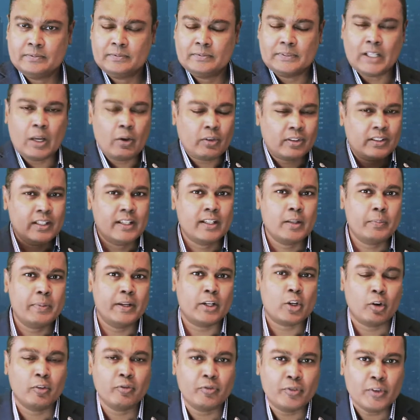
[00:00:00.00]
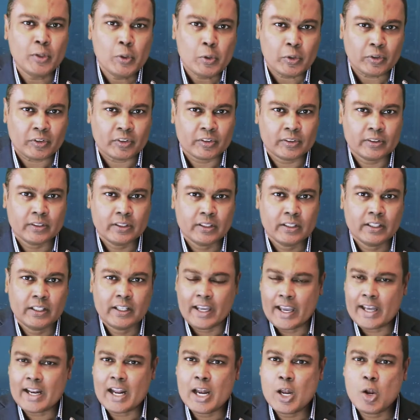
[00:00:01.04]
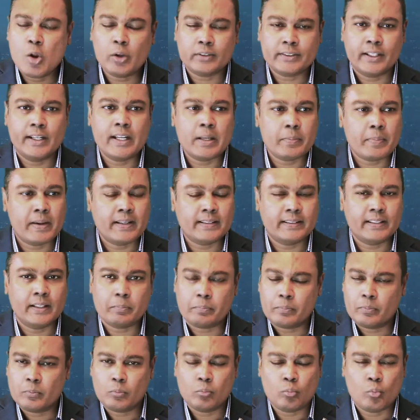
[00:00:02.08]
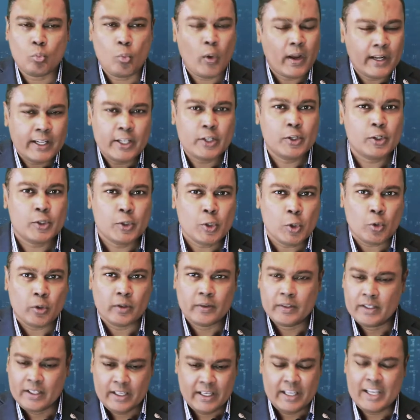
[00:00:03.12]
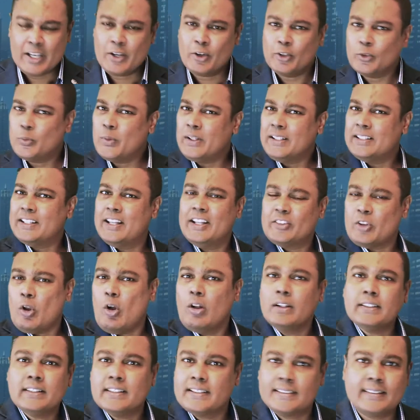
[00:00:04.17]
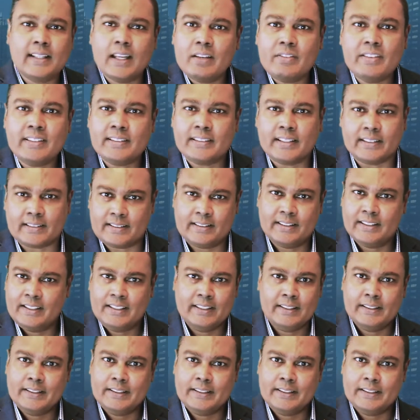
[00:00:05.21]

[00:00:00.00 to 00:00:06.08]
I was a little bit confused. And I looked at him, I said, what do you do? He goes, well, it's all the services.